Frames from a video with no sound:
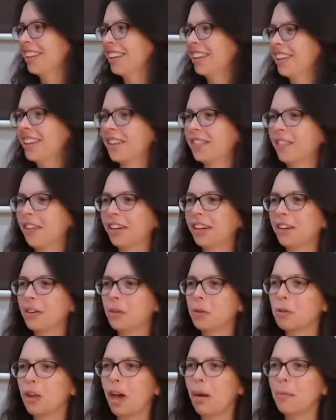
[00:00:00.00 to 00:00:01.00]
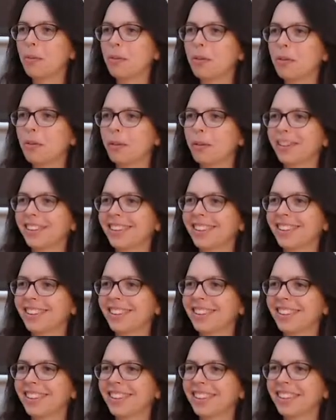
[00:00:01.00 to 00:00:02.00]
It's very autumnal
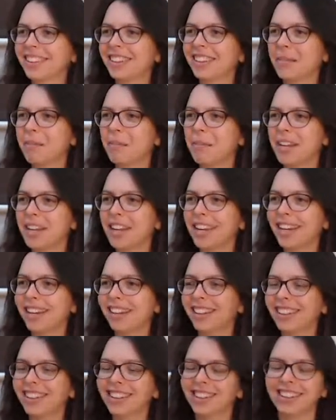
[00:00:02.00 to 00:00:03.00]
Monday night,